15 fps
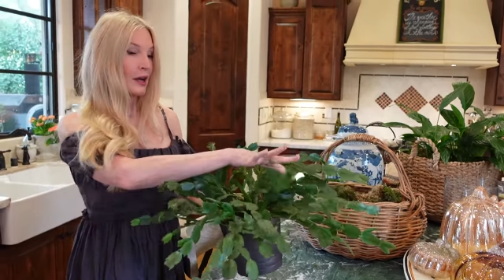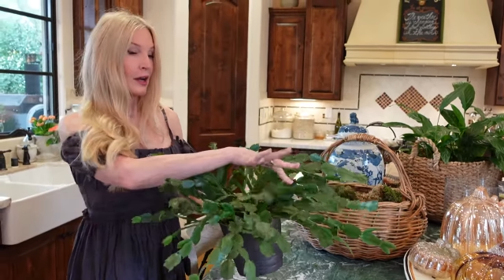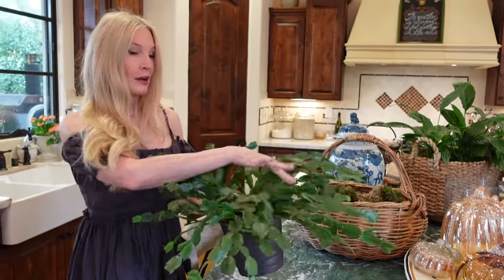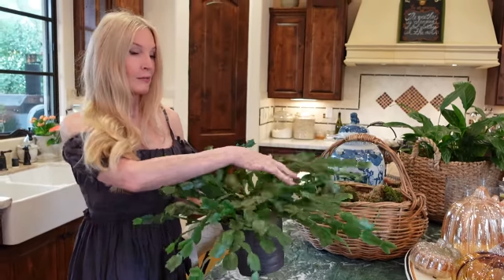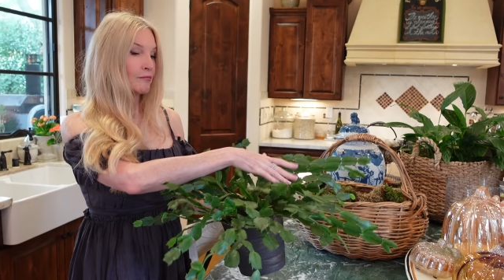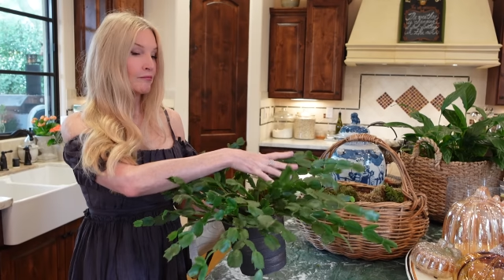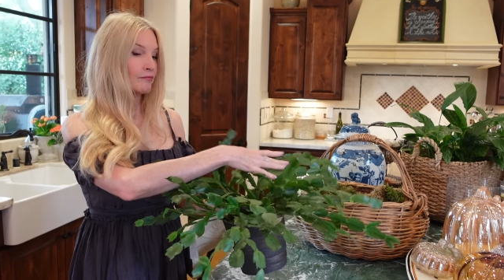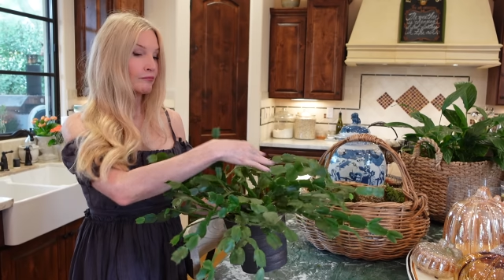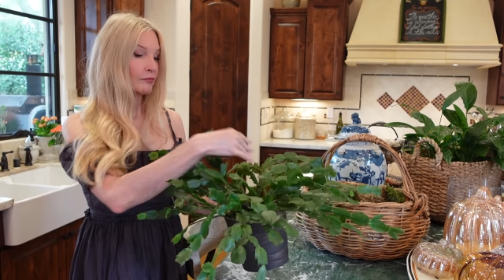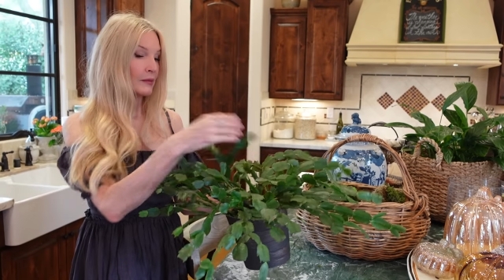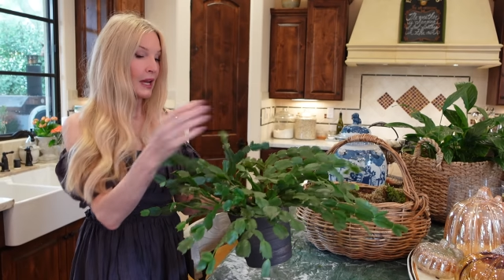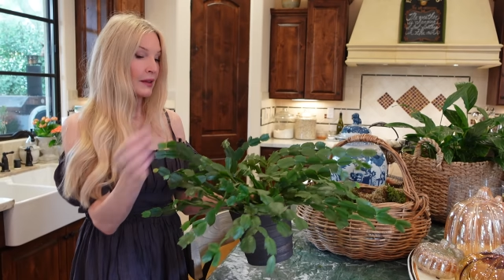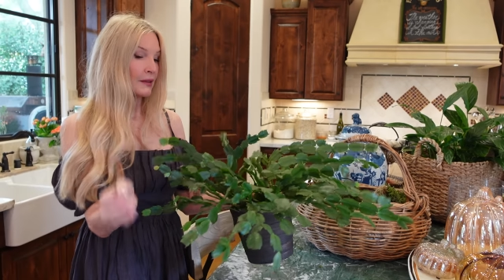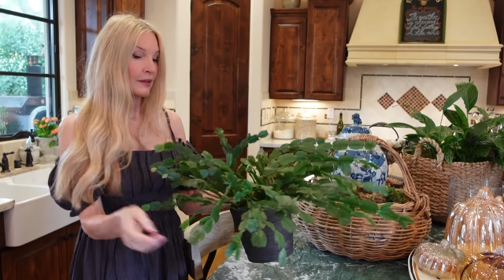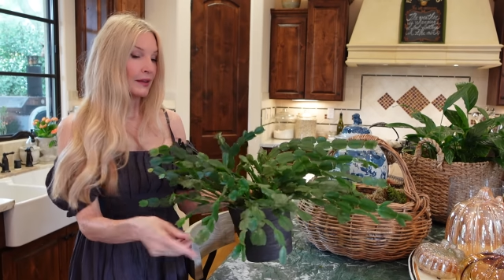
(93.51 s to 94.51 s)
um,
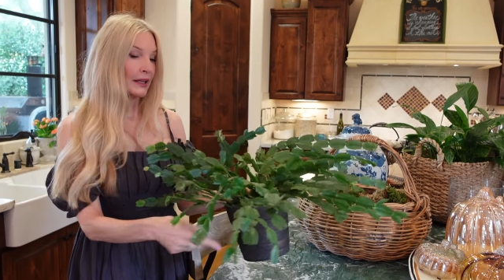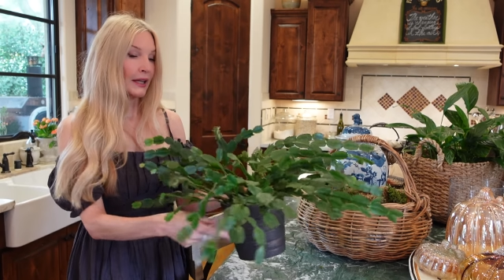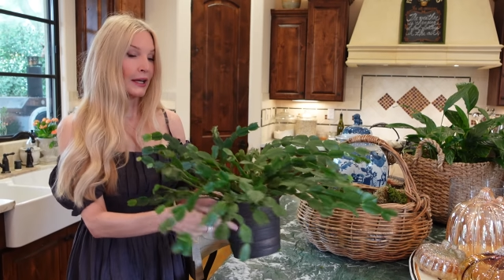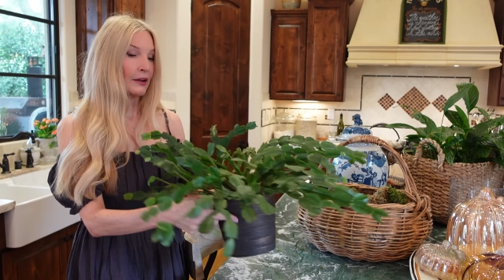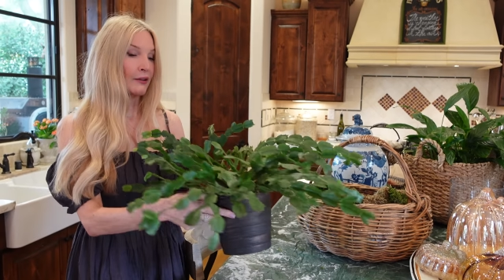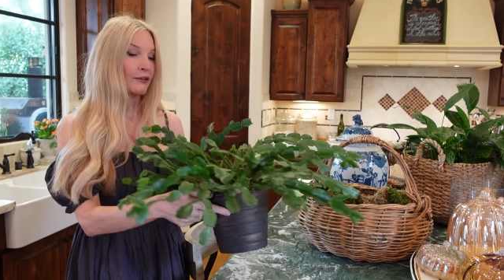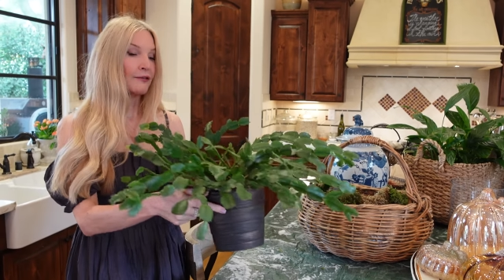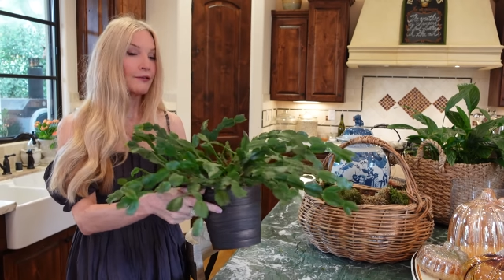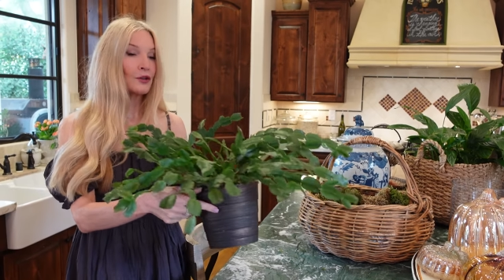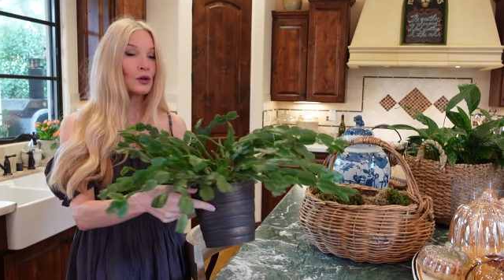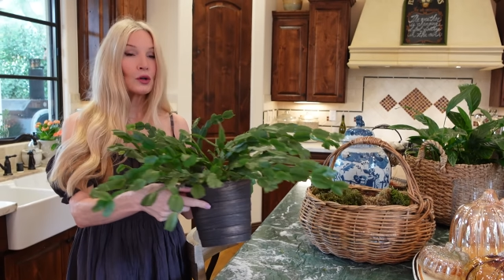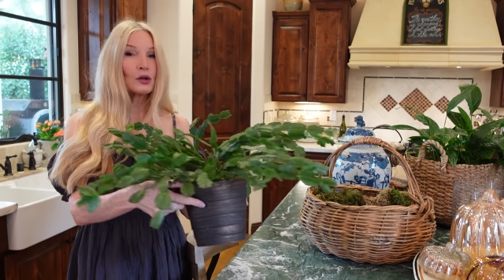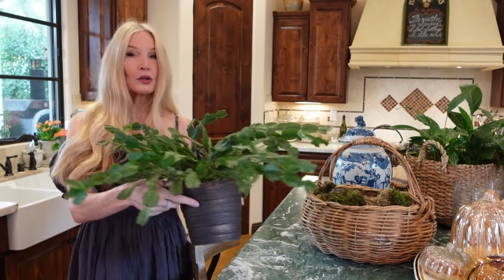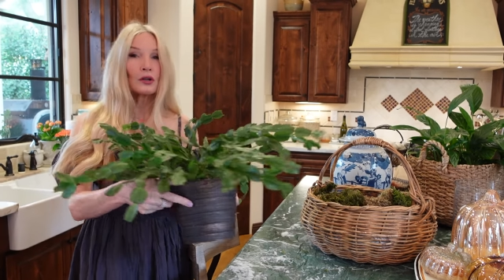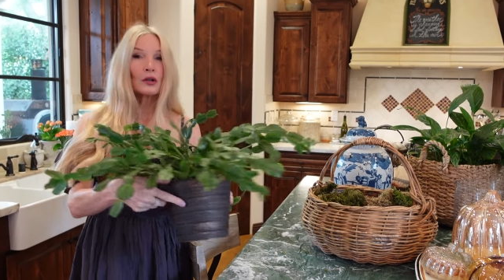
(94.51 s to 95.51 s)
and then they like a
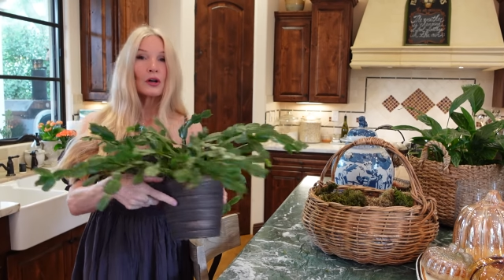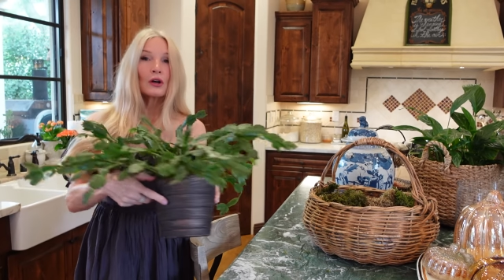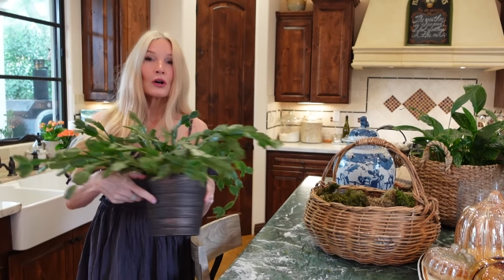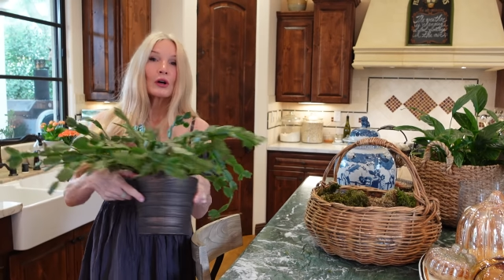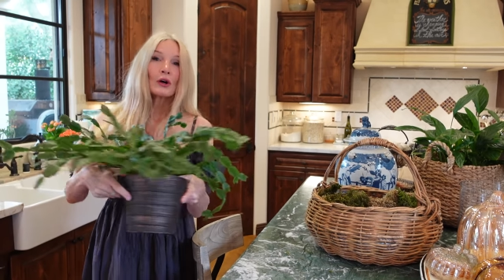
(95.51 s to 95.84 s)
full